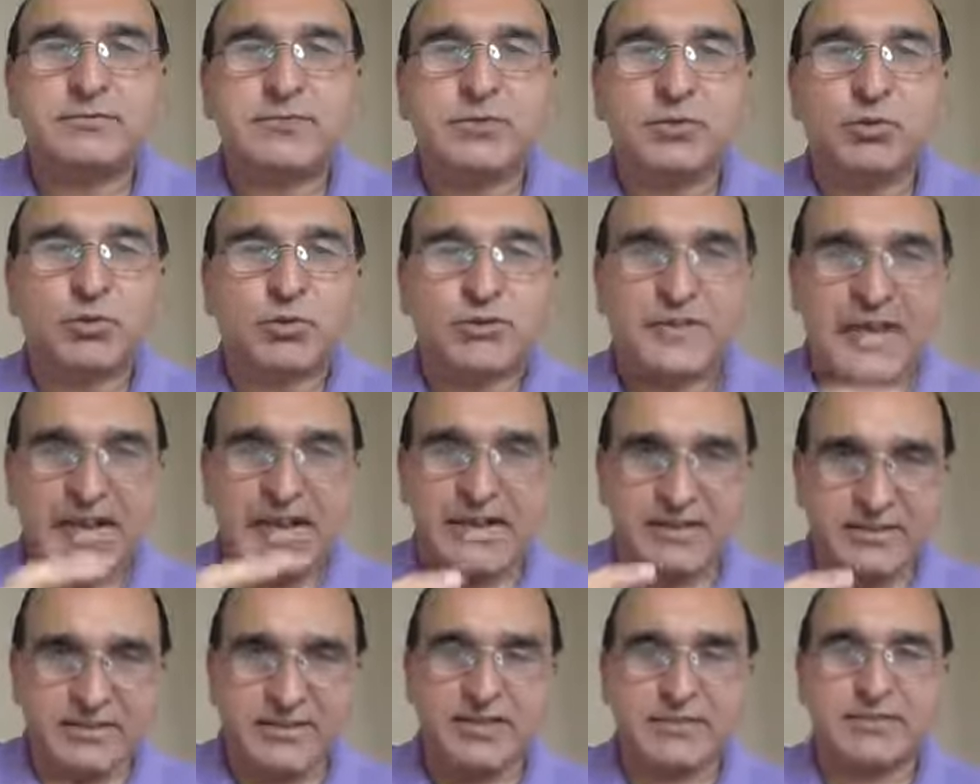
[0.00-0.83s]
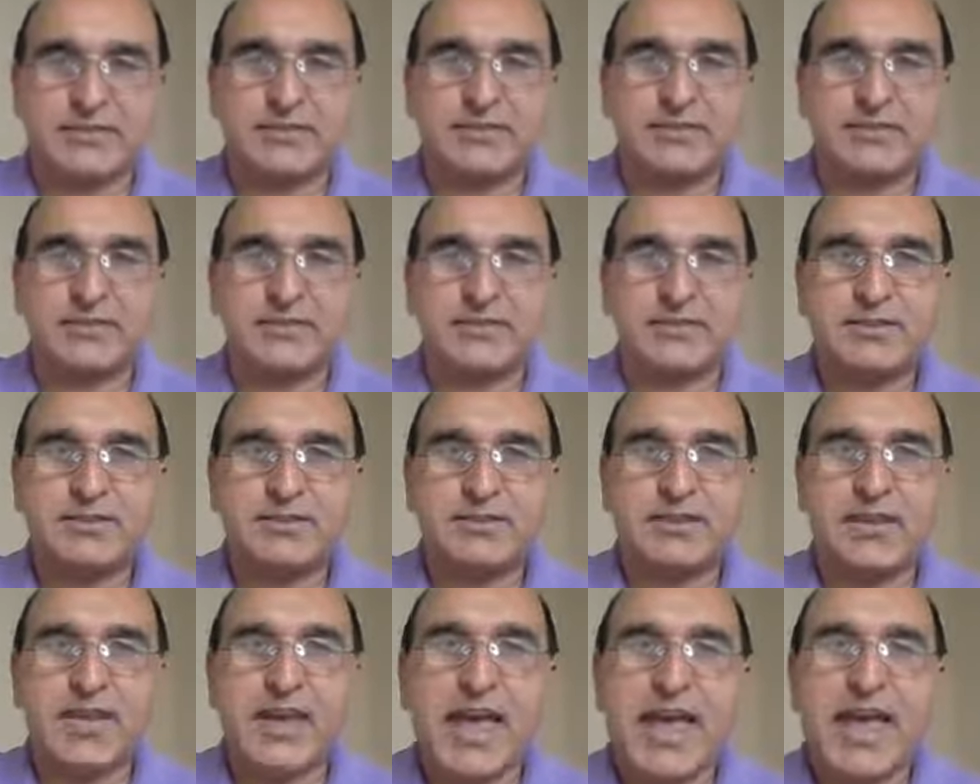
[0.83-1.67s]
You challenge this,
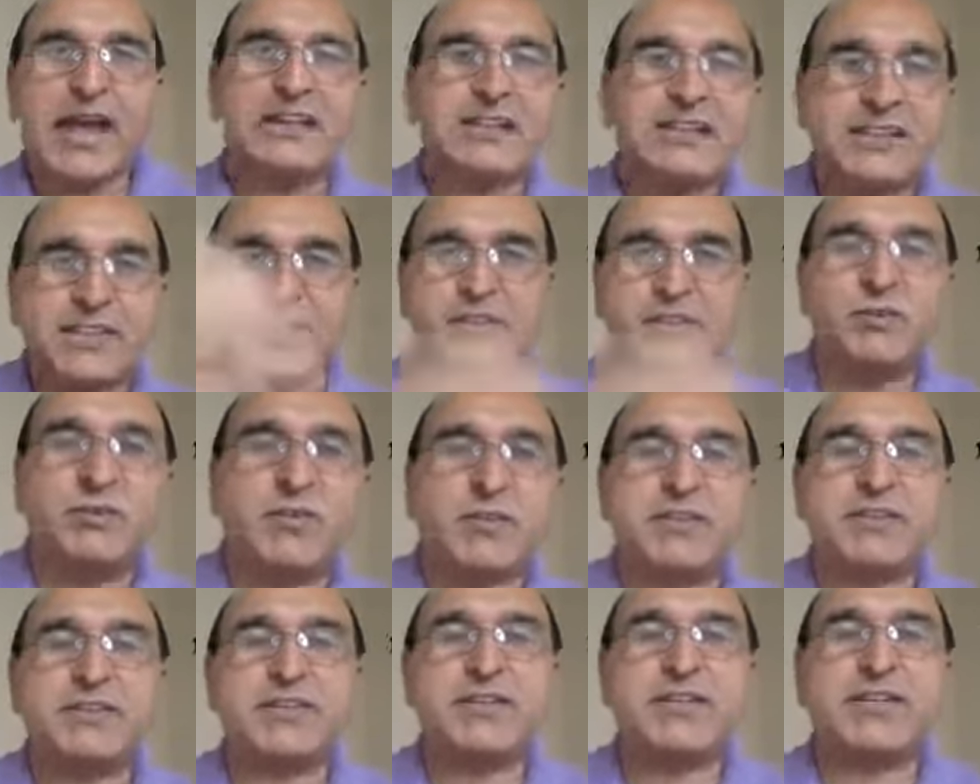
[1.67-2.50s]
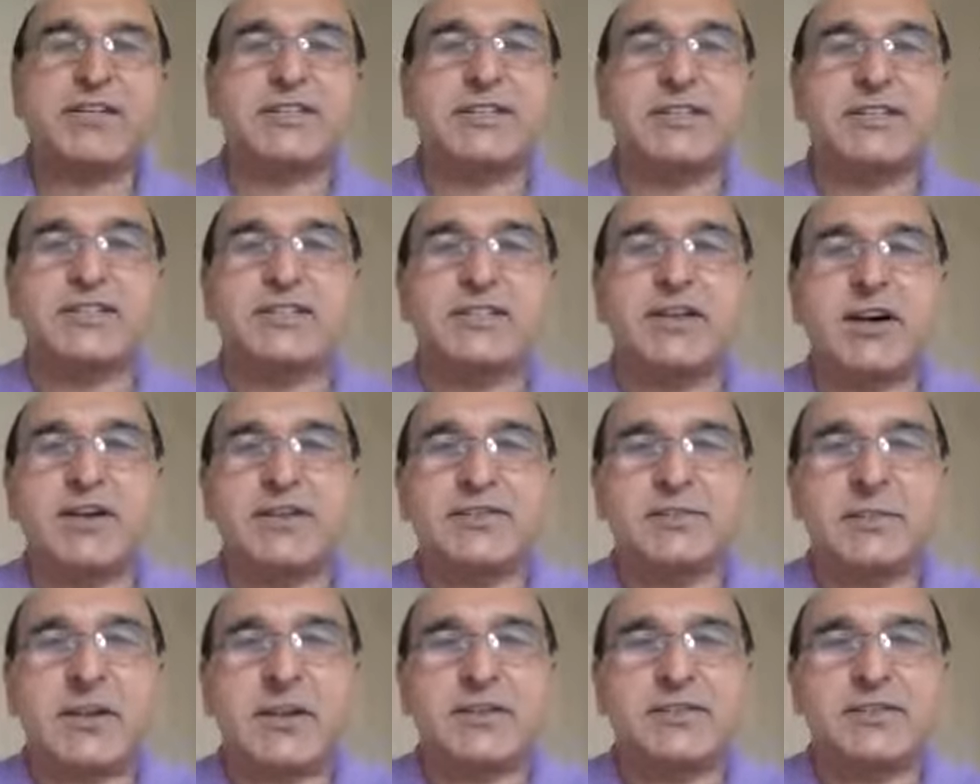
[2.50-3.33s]
and then you give it another
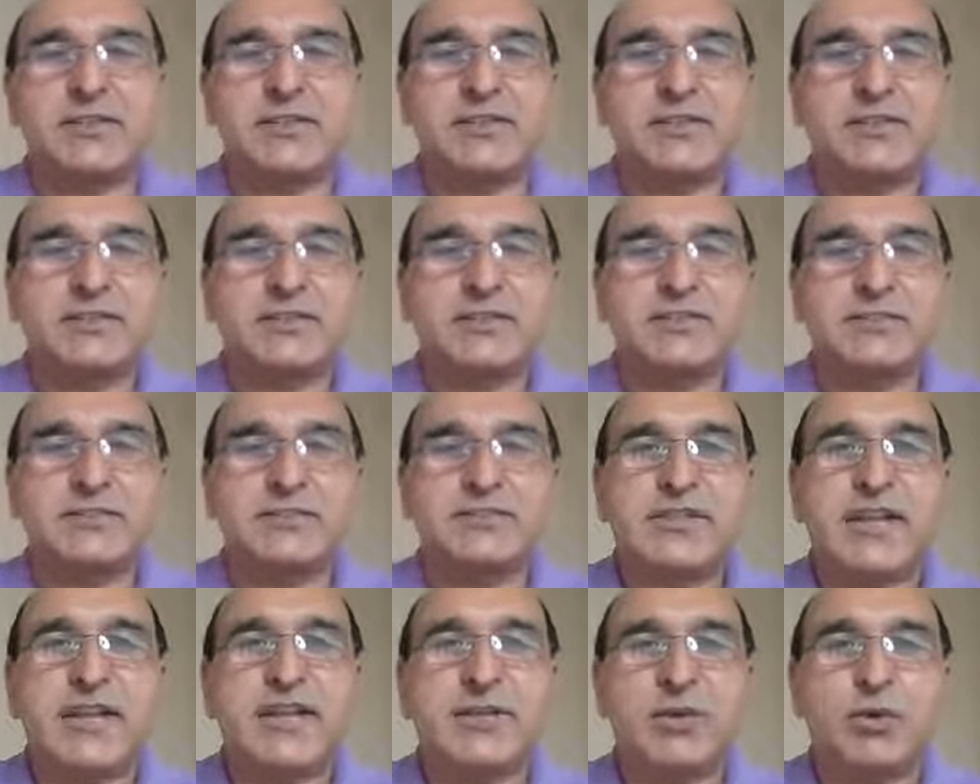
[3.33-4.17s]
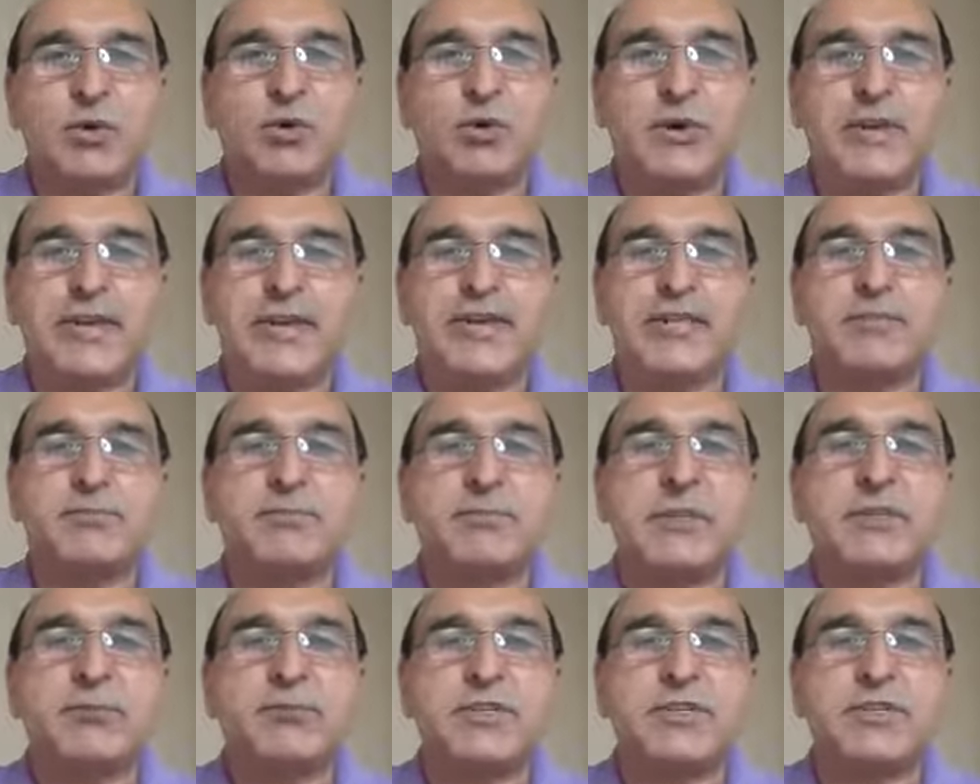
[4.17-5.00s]
aspect, that no, here the
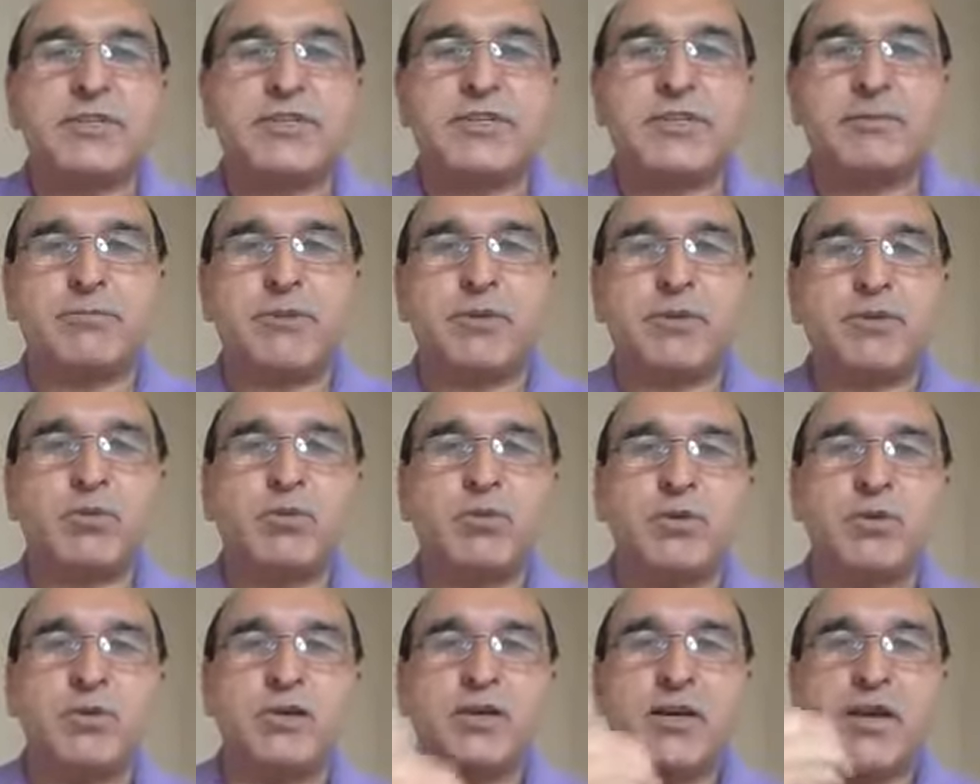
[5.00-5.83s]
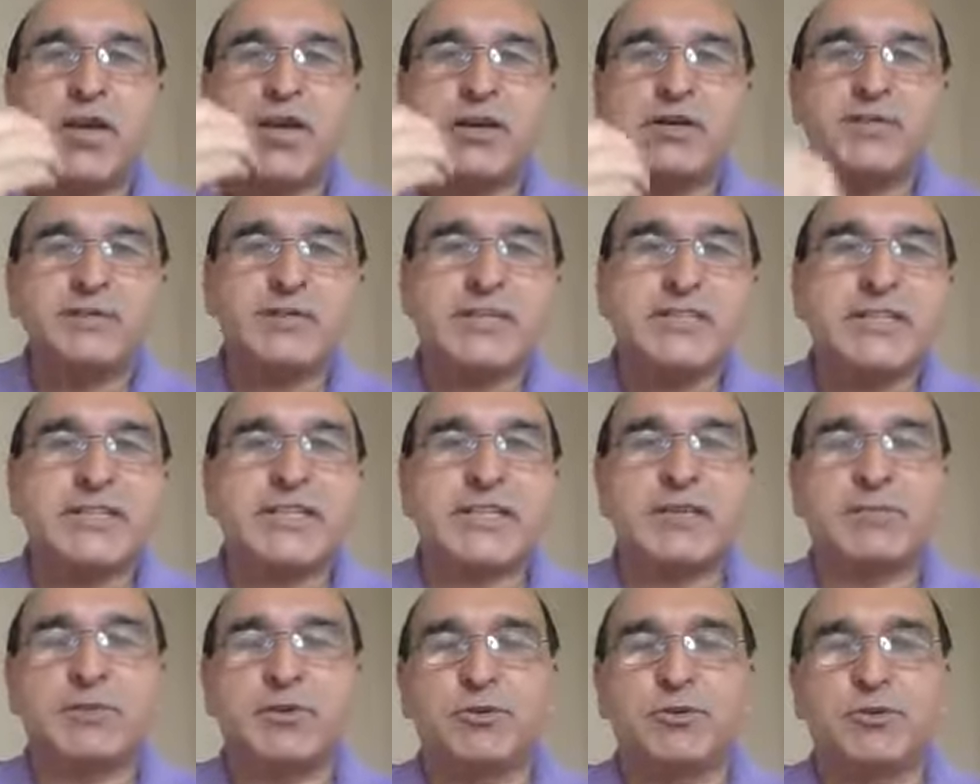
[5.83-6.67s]
beauty doesn't mean only
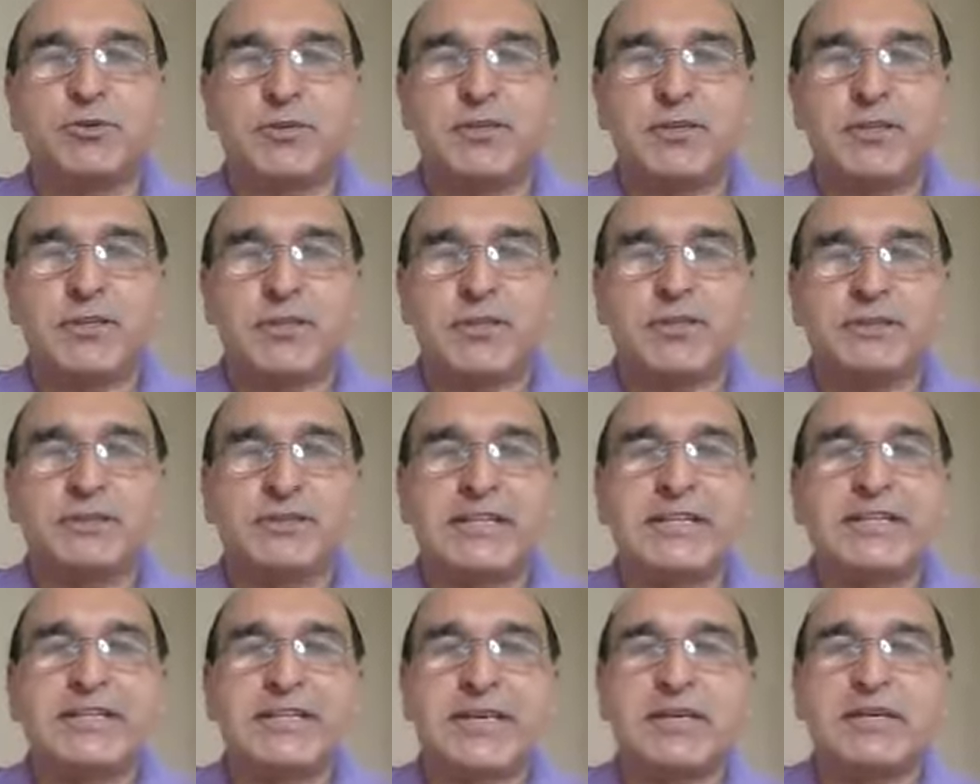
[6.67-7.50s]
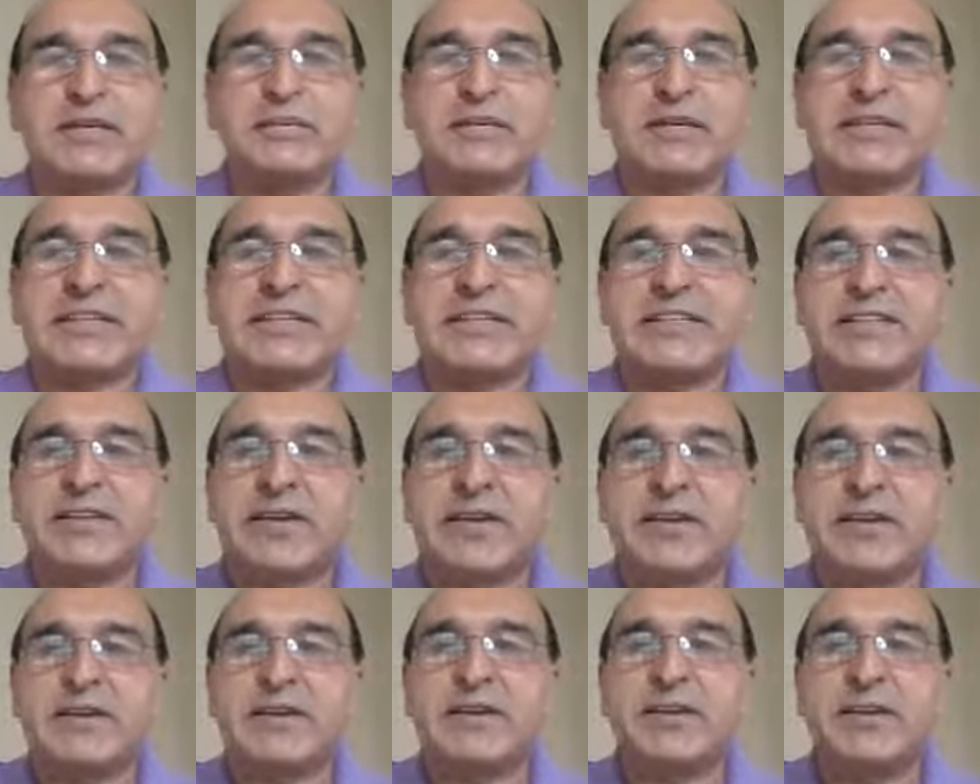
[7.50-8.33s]
physical beauty, that can be
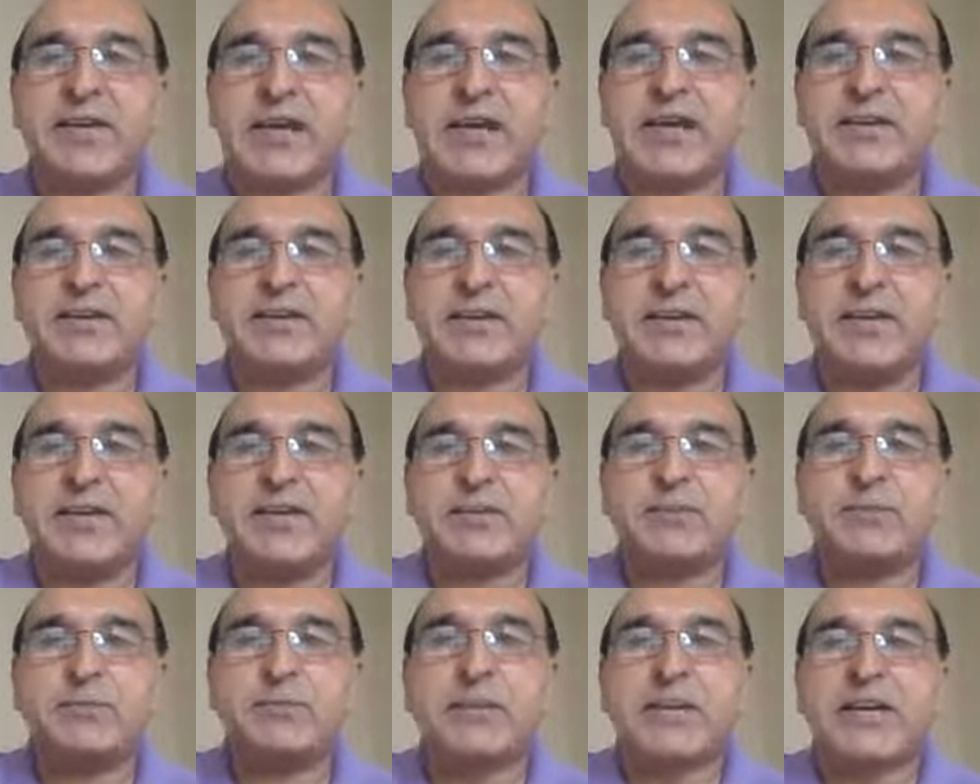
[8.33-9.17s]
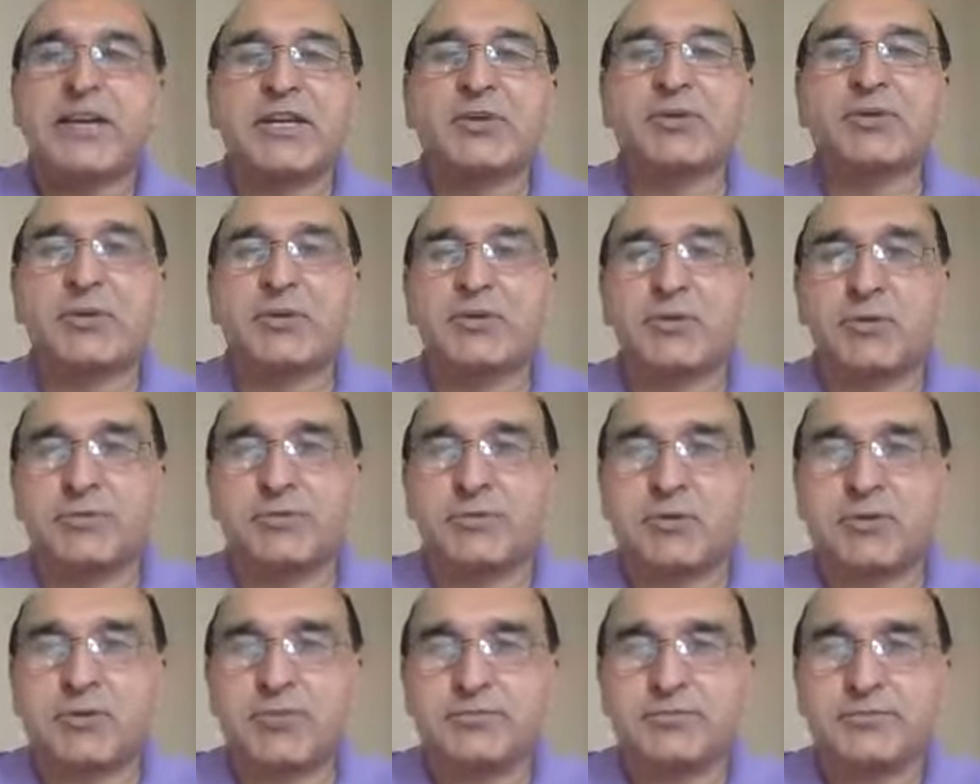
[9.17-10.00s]
internal and spiritual
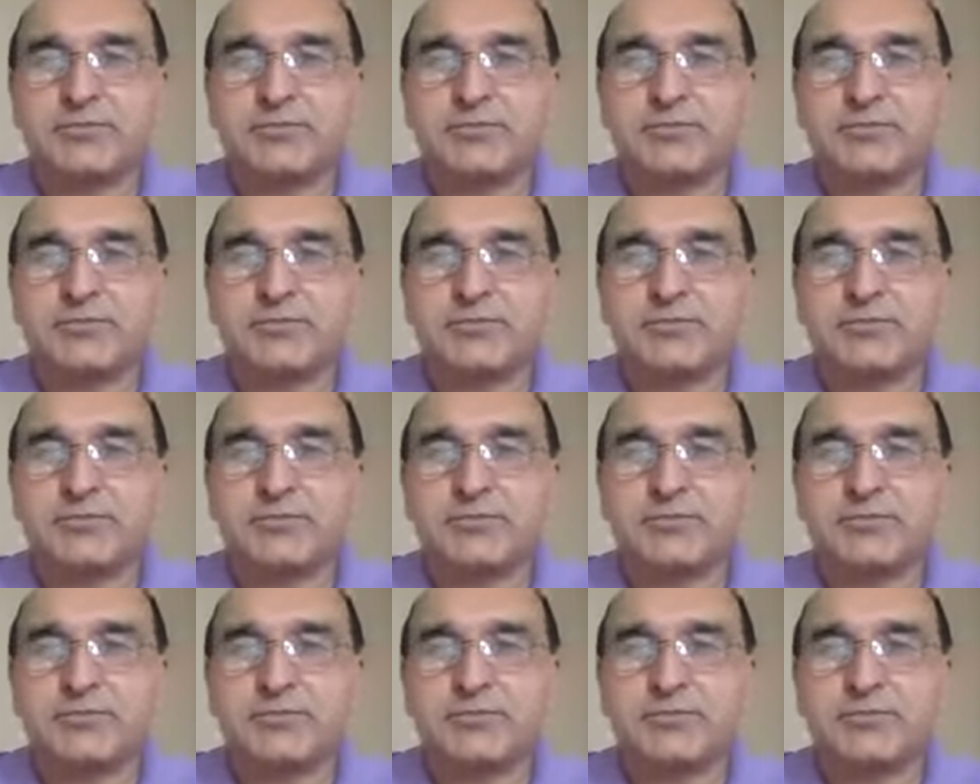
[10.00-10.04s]
beauty.